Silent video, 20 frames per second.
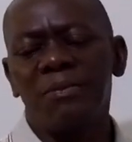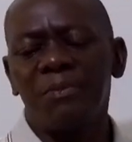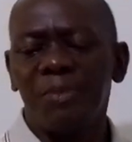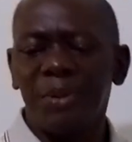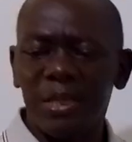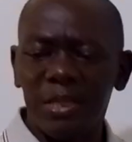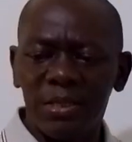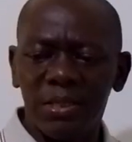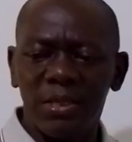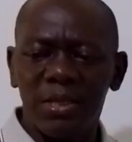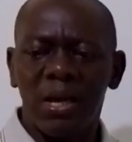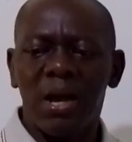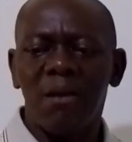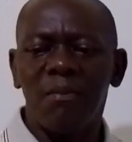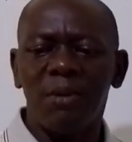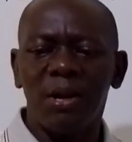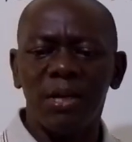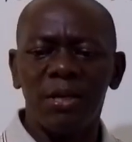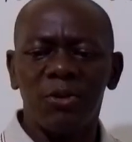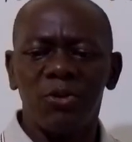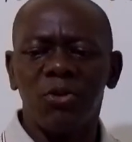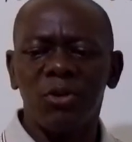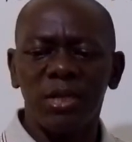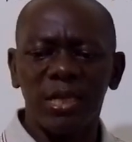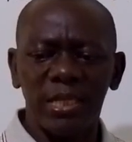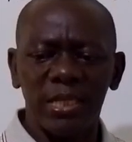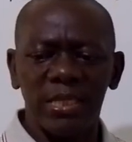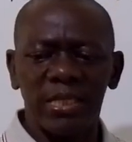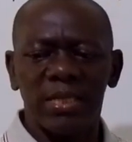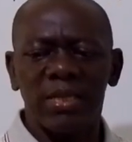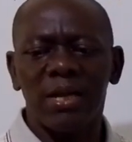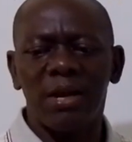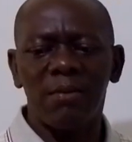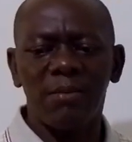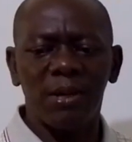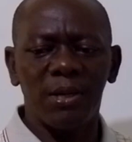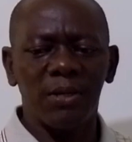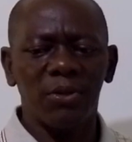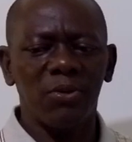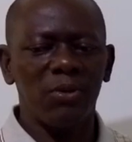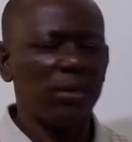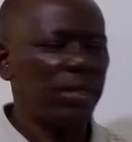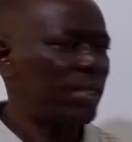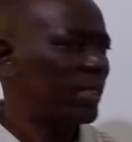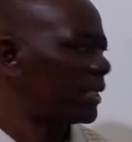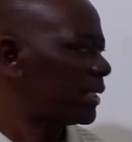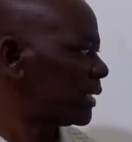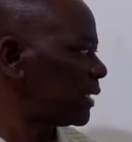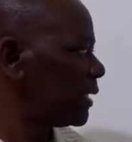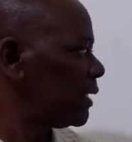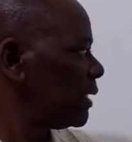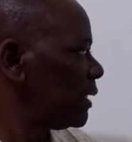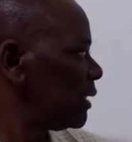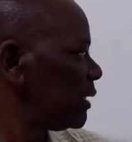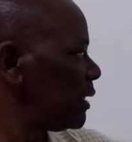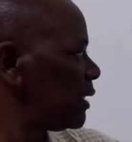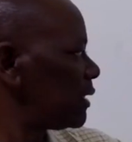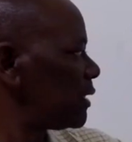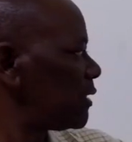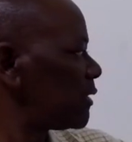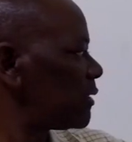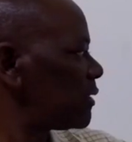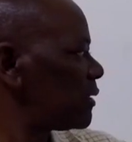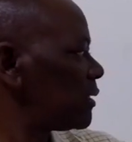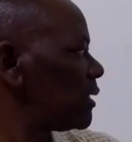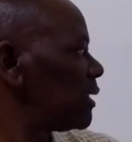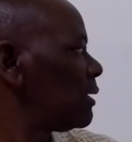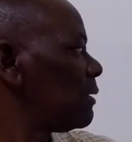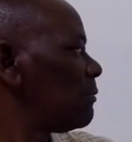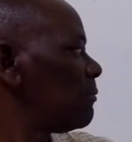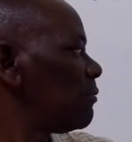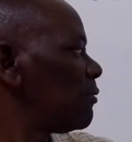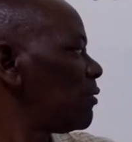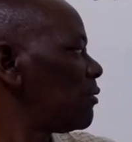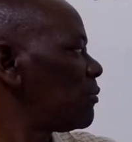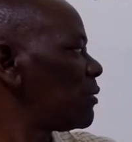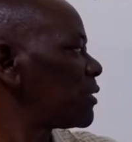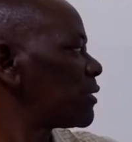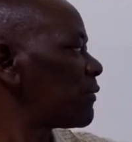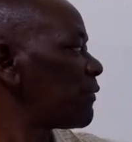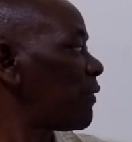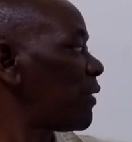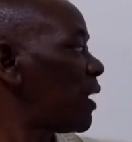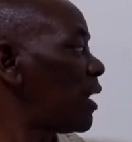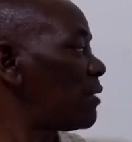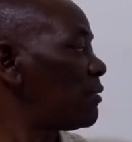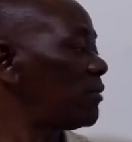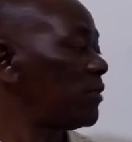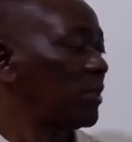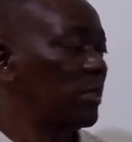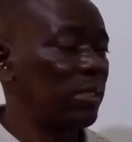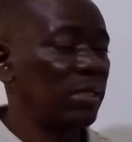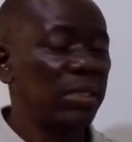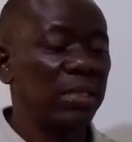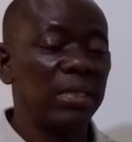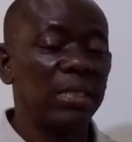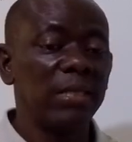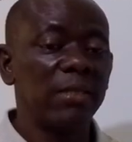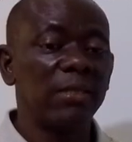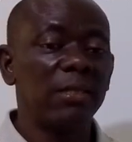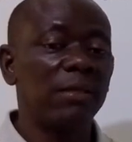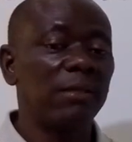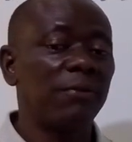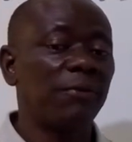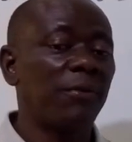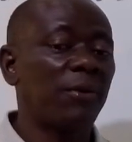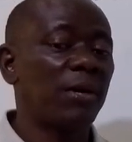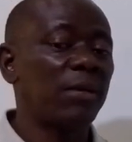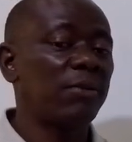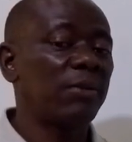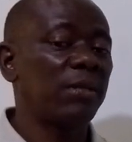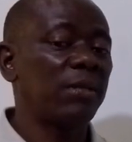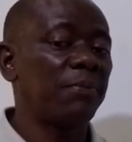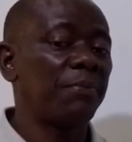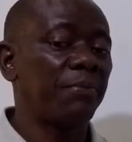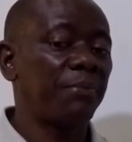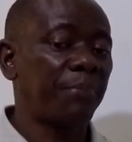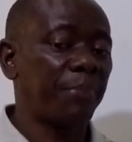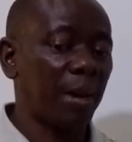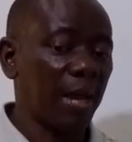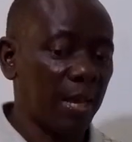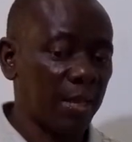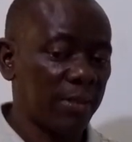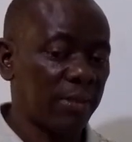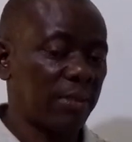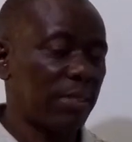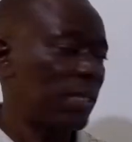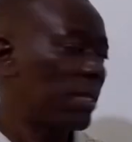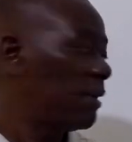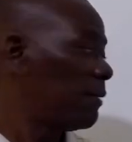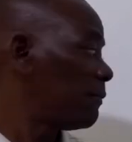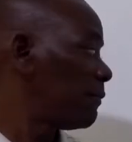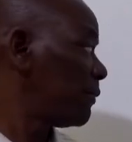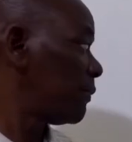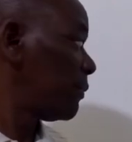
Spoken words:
Please come and connect, come and connect. This is almost 400. This is 400 plus